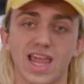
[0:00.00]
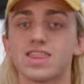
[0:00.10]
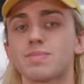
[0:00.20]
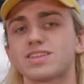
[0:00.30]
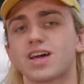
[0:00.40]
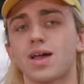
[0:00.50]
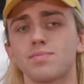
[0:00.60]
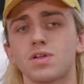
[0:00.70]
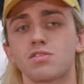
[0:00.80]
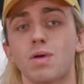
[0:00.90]
In the
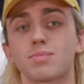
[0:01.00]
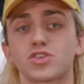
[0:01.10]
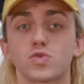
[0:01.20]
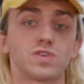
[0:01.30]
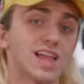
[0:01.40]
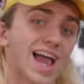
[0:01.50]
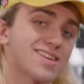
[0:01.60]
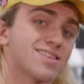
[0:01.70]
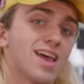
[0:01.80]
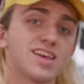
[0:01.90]
meantime, remember to
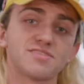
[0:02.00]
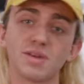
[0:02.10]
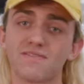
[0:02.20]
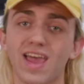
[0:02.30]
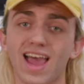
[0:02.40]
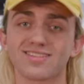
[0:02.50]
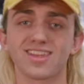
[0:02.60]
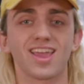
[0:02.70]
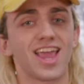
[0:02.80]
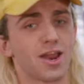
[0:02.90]
relax, spin
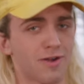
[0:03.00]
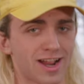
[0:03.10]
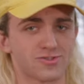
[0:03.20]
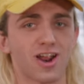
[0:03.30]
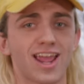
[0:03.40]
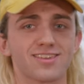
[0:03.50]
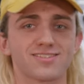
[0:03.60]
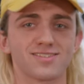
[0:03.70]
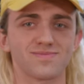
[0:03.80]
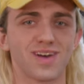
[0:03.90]
fast, and ride trikes.
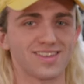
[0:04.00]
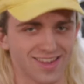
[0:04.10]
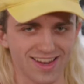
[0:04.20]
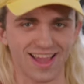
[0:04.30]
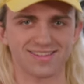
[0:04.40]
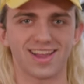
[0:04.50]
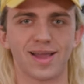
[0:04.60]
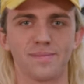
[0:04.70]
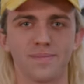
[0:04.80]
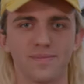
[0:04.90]
I'll see you next time.